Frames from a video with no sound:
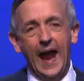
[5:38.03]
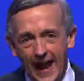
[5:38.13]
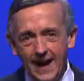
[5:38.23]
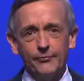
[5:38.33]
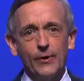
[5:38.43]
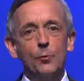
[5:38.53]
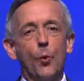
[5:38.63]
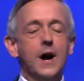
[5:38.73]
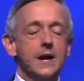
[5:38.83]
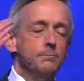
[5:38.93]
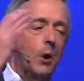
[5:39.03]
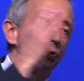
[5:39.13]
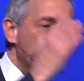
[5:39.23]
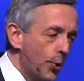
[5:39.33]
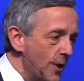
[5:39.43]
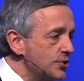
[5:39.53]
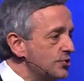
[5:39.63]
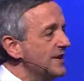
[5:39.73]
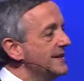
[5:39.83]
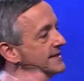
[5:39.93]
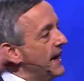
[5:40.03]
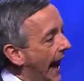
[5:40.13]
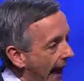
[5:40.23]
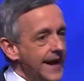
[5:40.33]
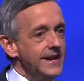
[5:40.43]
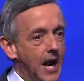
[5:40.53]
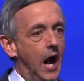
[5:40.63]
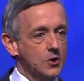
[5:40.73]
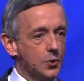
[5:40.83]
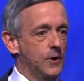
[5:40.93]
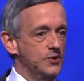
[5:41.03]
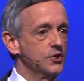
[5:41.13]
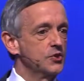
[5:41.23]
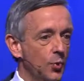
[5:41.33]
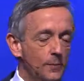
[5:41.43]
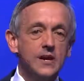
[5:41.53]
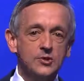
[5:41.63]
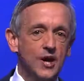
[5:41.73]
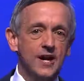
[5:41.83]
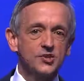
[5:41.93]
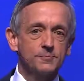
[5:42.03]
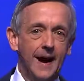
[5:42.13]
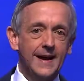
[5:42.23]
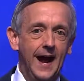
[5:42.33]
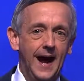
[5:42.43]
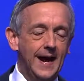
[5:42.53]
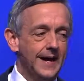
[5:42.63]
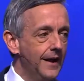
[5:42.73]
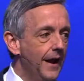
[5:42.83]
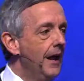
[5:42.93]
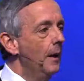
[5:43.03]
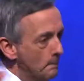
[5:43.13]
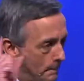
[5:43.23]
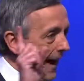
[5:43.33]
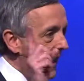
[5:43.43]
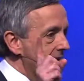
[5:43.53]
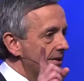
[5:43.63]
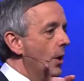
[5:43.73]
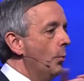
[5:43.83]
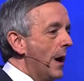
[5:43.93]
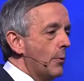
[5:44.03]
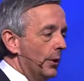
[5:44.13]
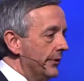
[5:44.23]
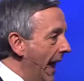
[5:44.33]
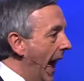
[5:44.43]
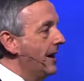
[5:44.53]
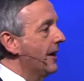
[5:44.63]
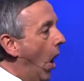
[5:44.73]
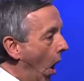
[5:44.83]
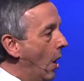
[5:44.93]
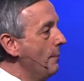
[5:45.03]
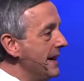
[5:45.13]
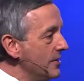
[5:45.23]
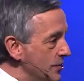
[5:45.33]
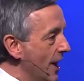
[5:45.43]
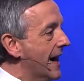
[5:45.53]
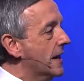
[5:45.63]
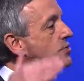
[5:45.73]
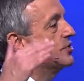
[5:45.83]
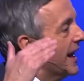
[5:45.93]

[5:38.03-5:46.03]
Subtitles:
Everyone, both Christians and non-Christians, will be judged by God. But we will not all be judged